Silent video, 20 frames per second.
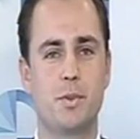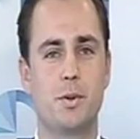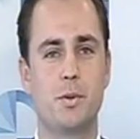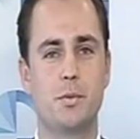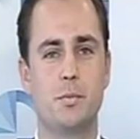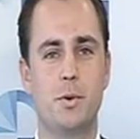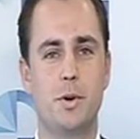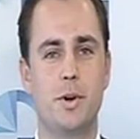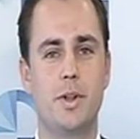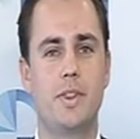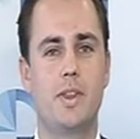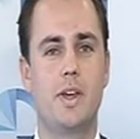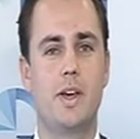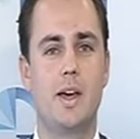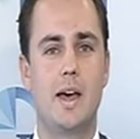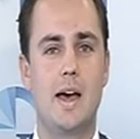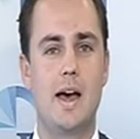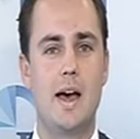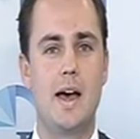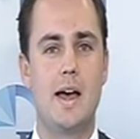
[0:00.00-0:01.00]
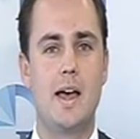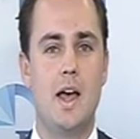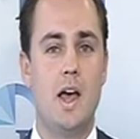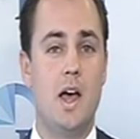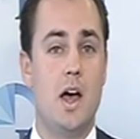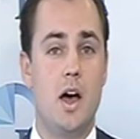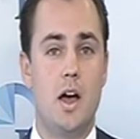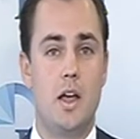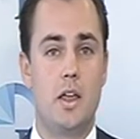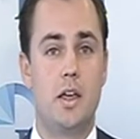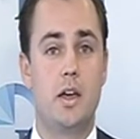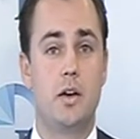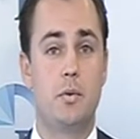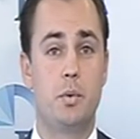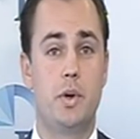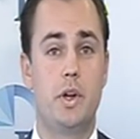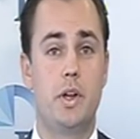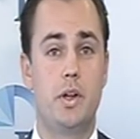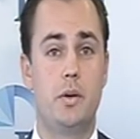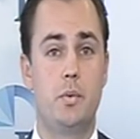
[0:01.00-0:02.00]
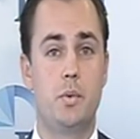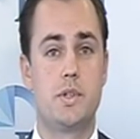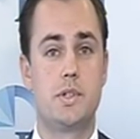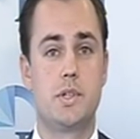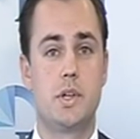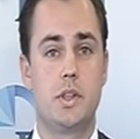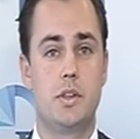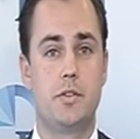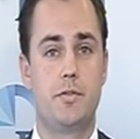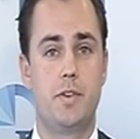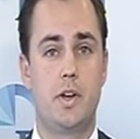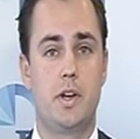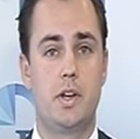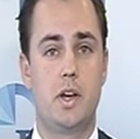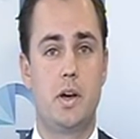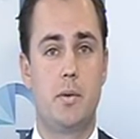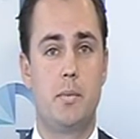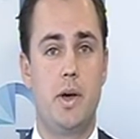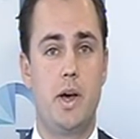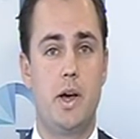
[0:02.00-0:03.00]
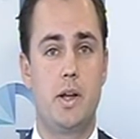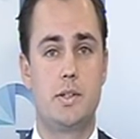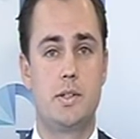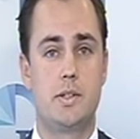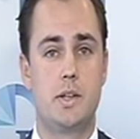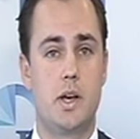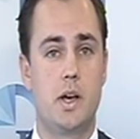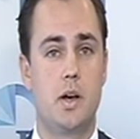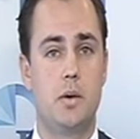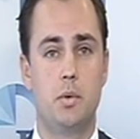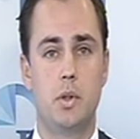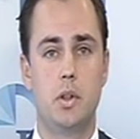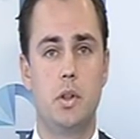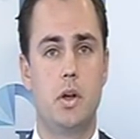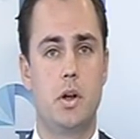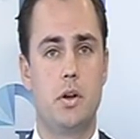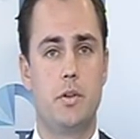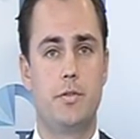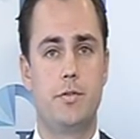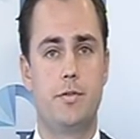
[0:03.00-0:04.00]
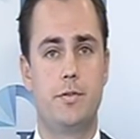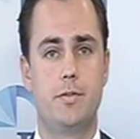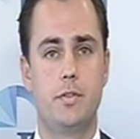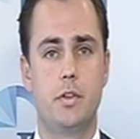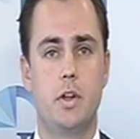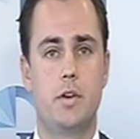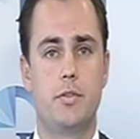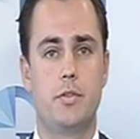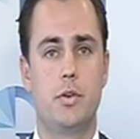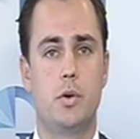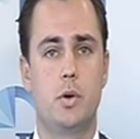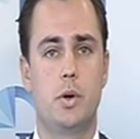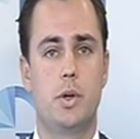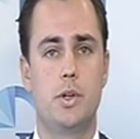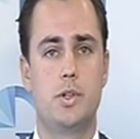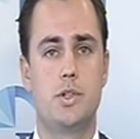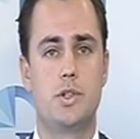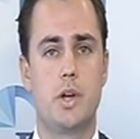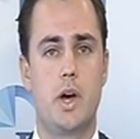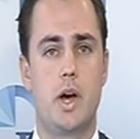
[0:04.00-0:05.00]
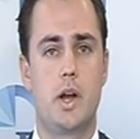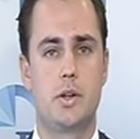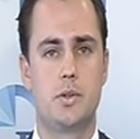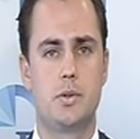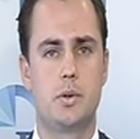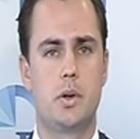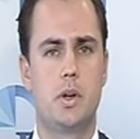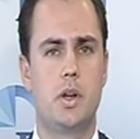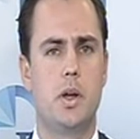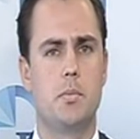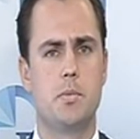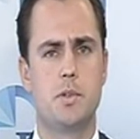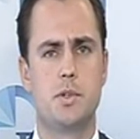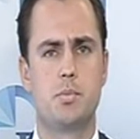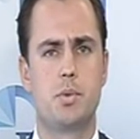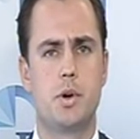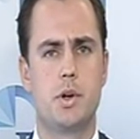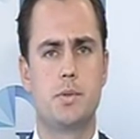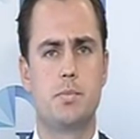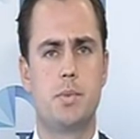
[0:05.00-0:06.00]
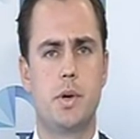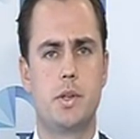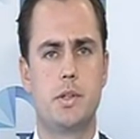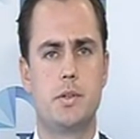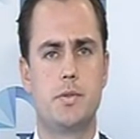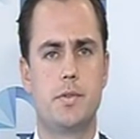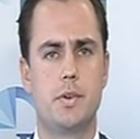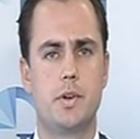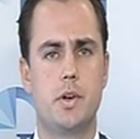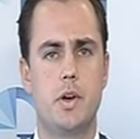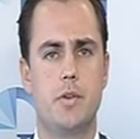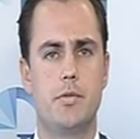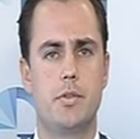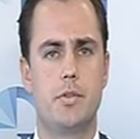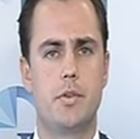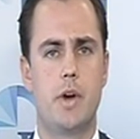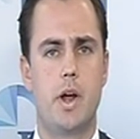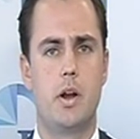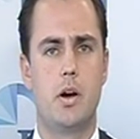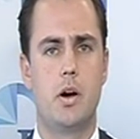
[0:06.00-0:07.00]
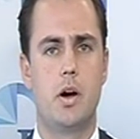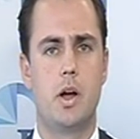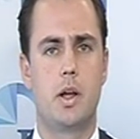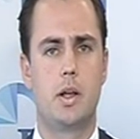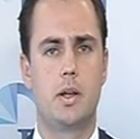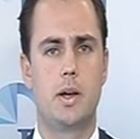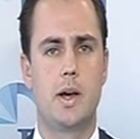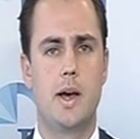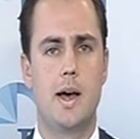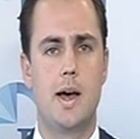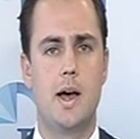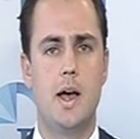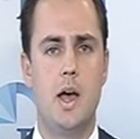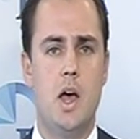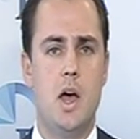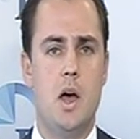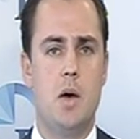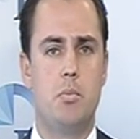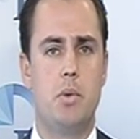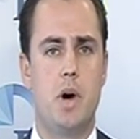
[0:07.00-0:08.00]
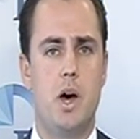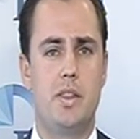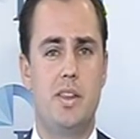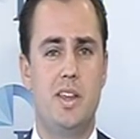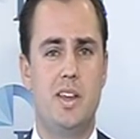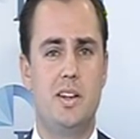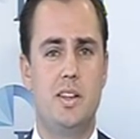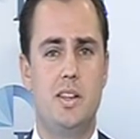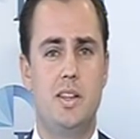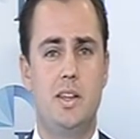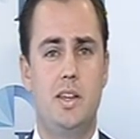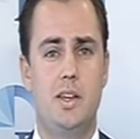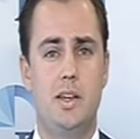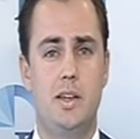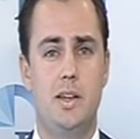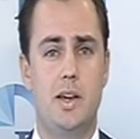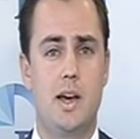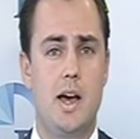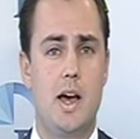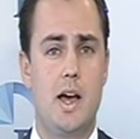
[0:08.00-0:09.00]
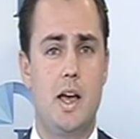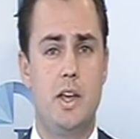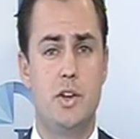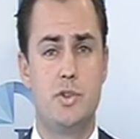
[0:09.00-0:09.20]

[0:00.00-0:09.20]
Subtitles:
Good morning there. We're seeing the Fed come out with a lot of hawkish data, talking up this prospect of a rate hike by the end of the year.